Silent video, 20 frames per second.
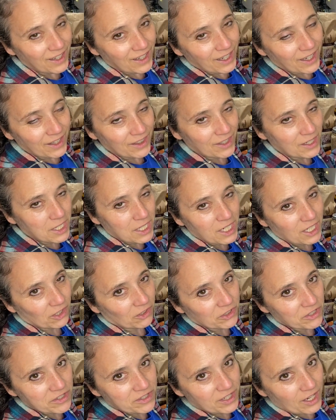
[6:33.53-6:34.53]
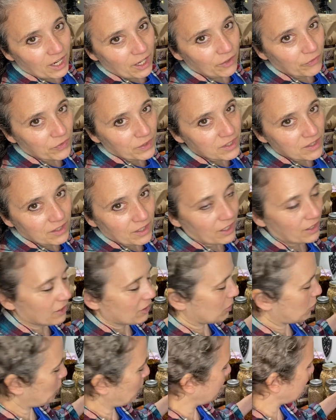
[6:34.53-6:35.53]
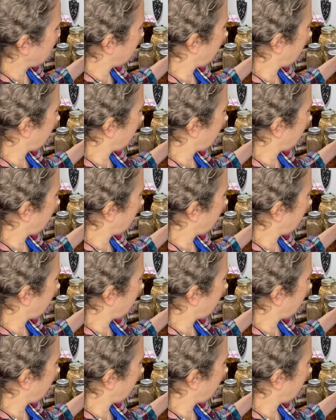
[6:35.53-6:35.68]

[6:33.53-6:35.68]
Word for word: and the needle is off, it's not quite